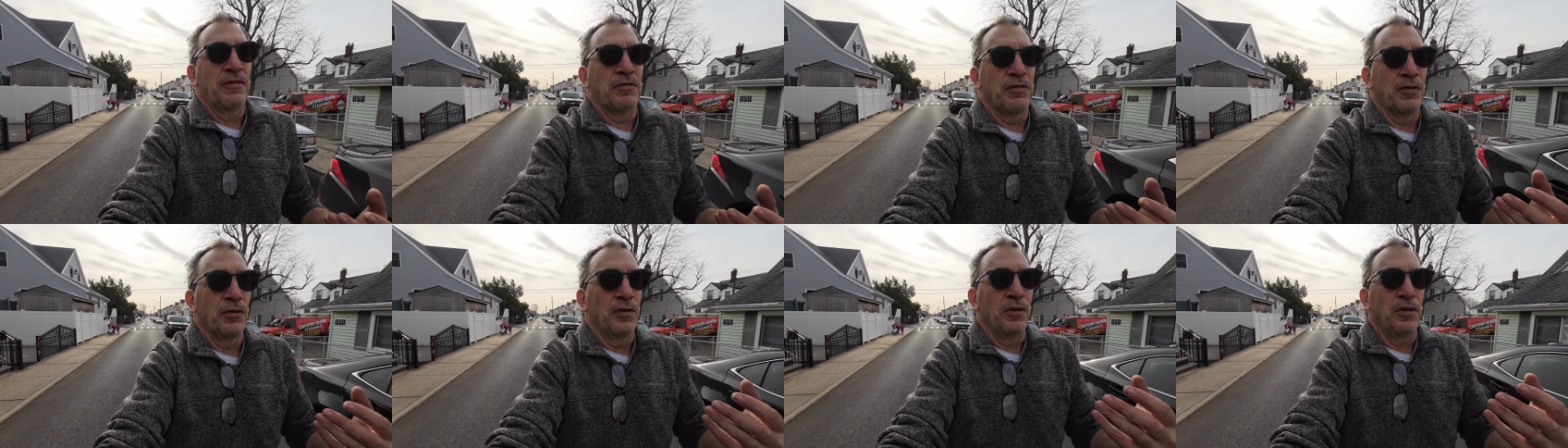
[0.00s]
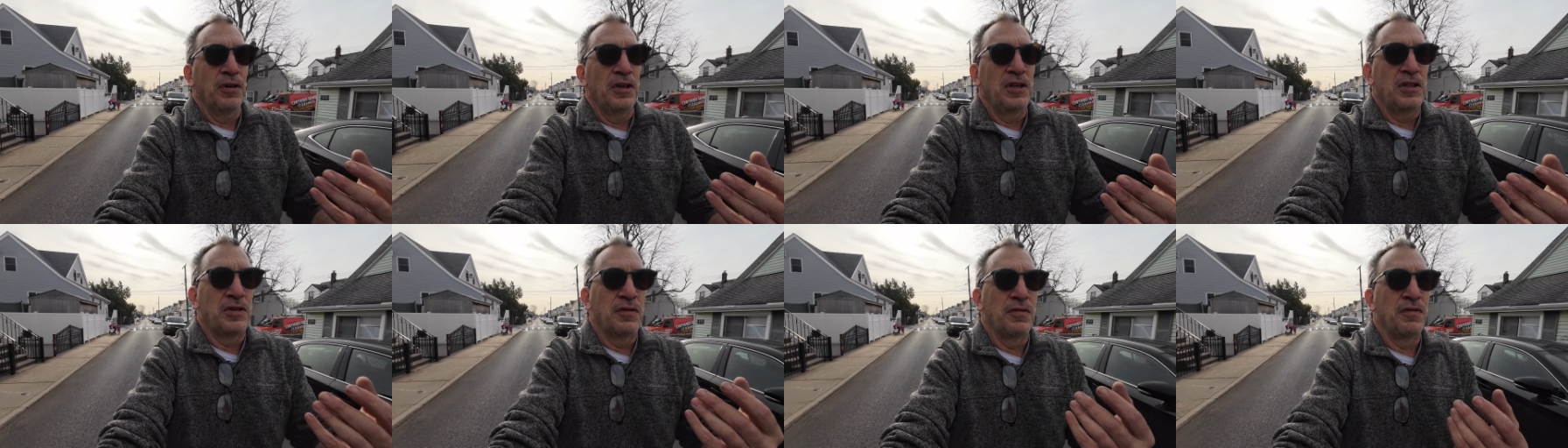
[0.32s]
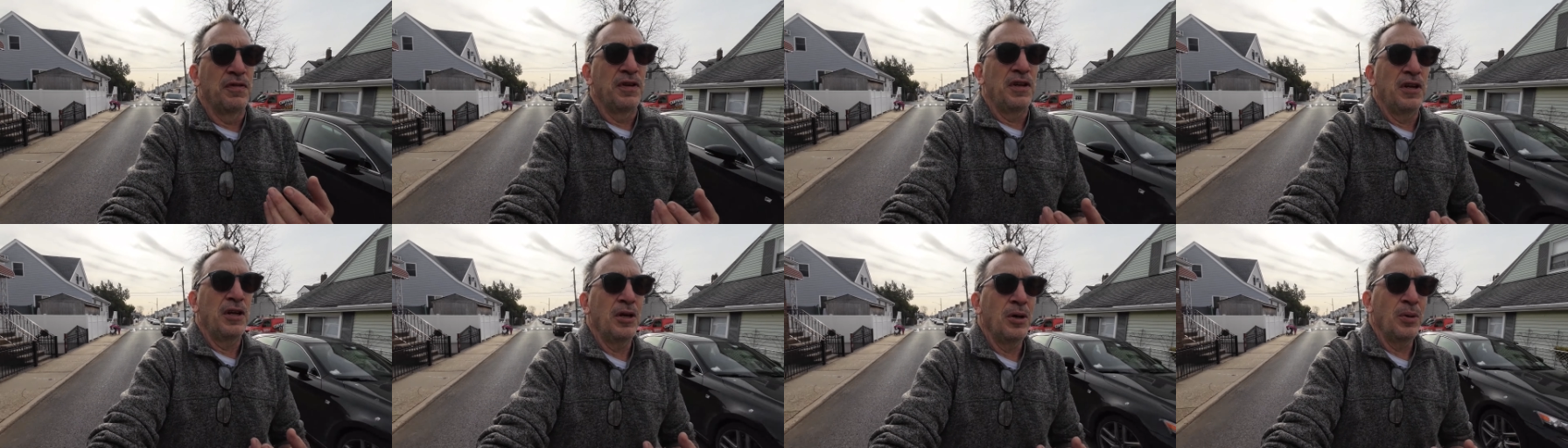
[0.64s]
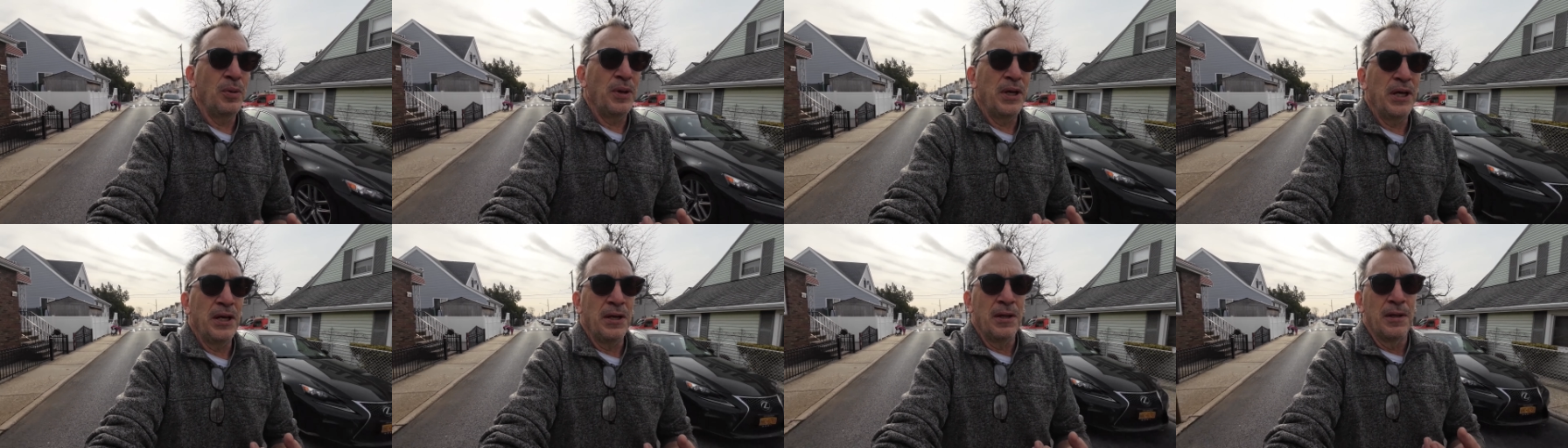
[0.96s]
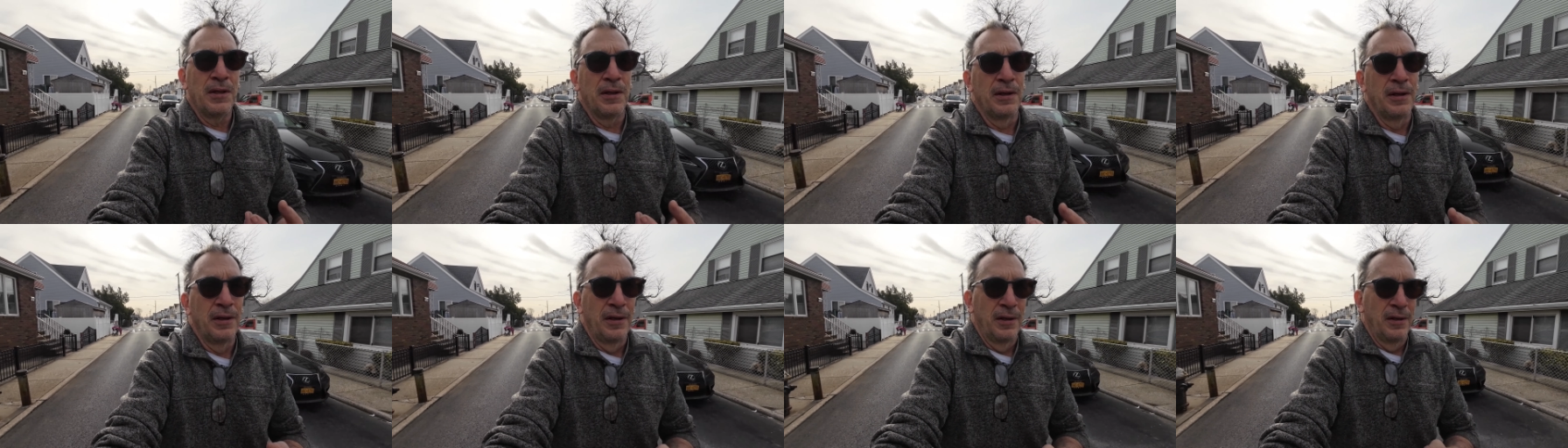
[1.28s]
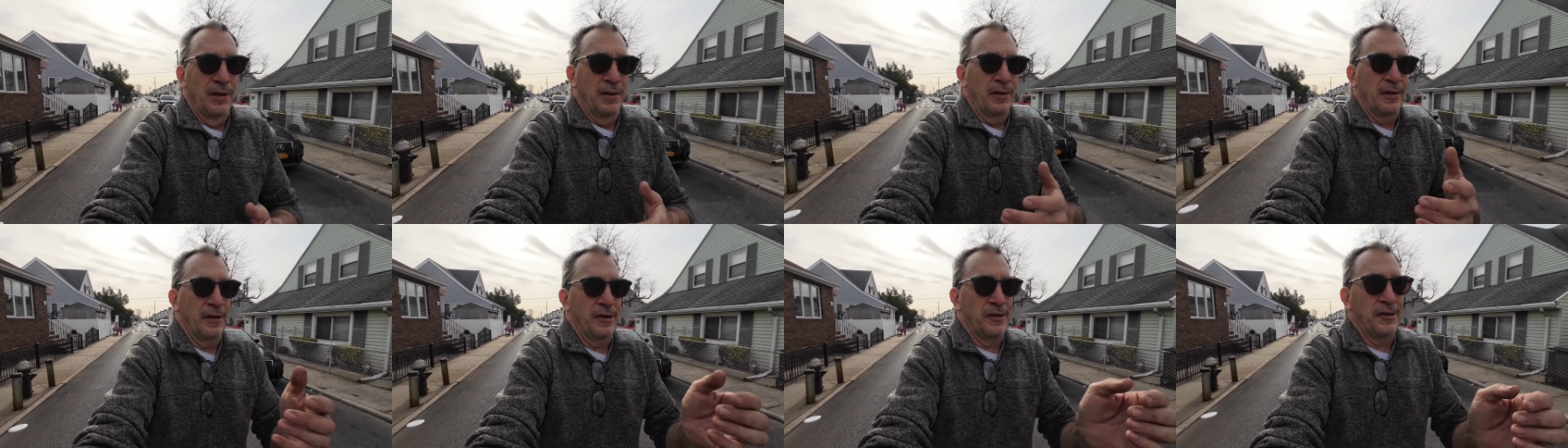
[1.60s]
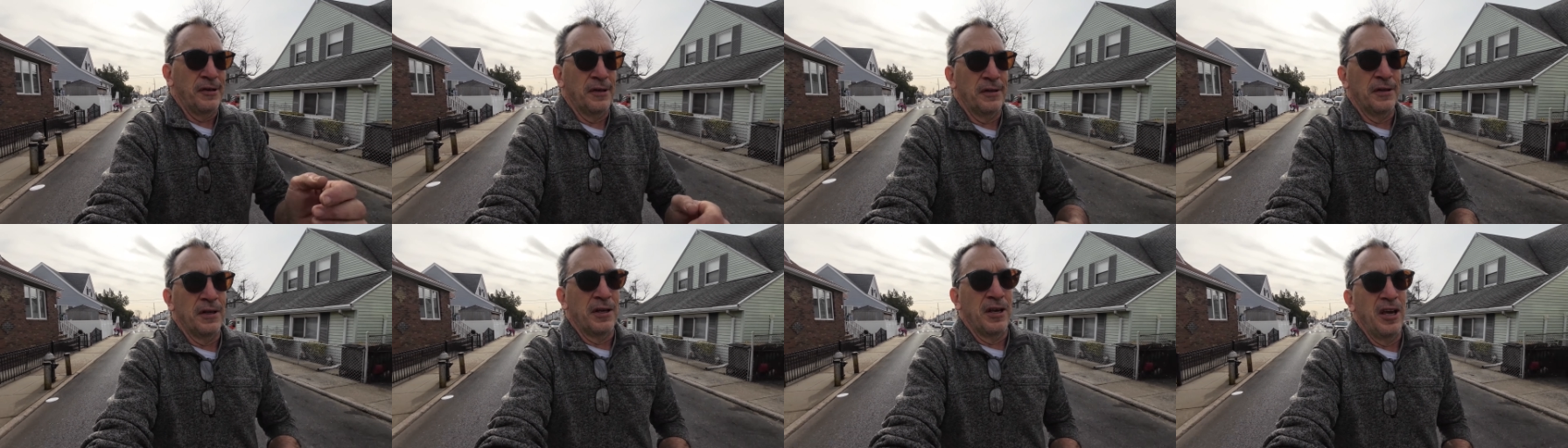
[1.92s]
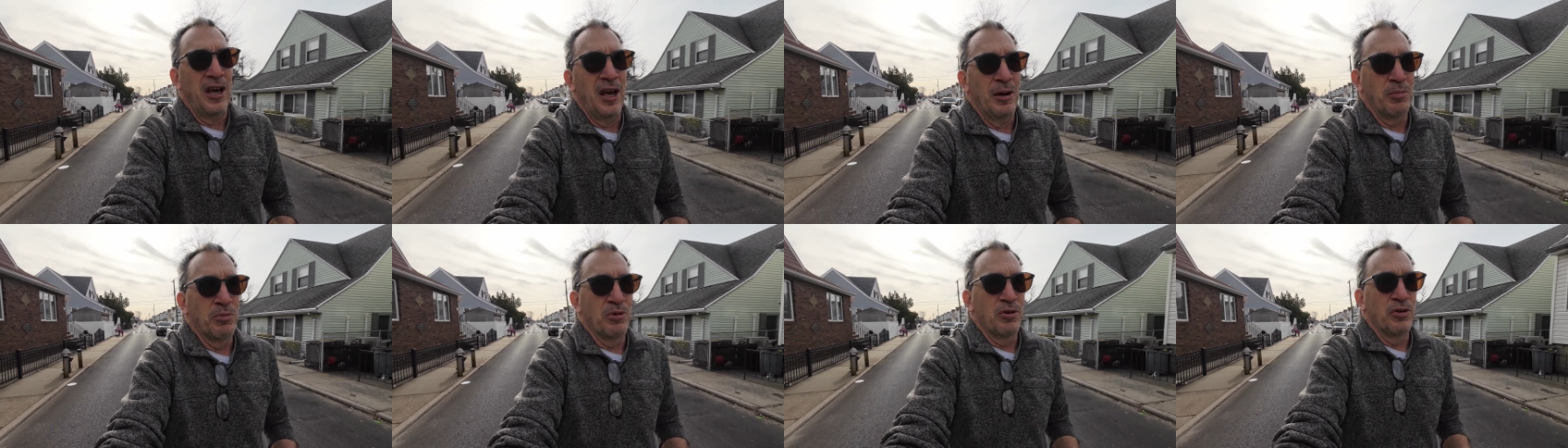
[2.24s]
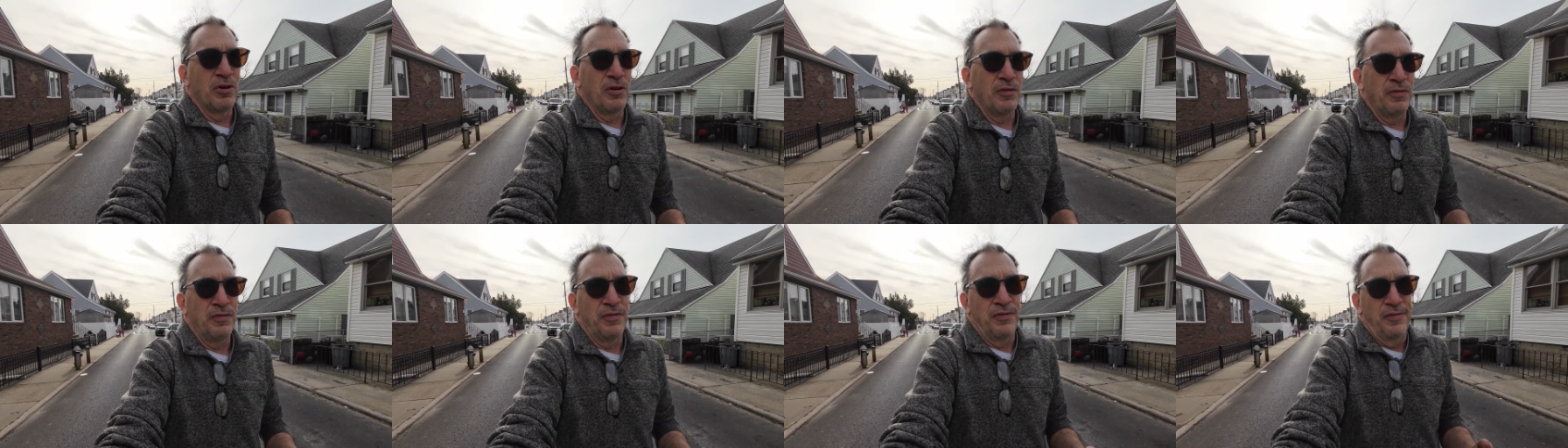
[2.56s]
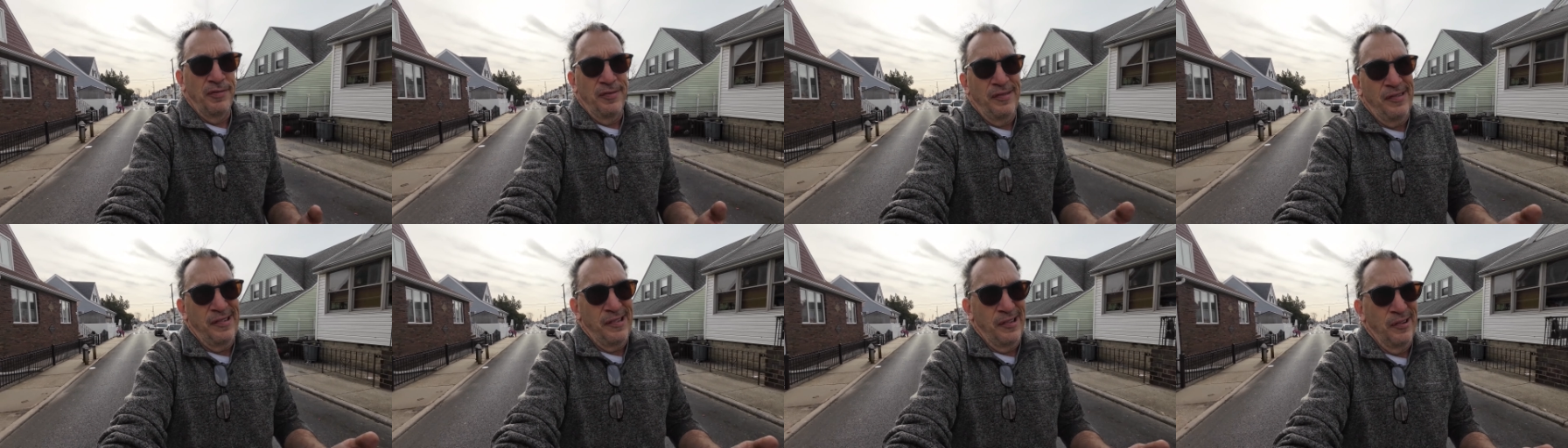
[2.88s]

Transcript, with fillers: after all this videoing, I shut the camera off,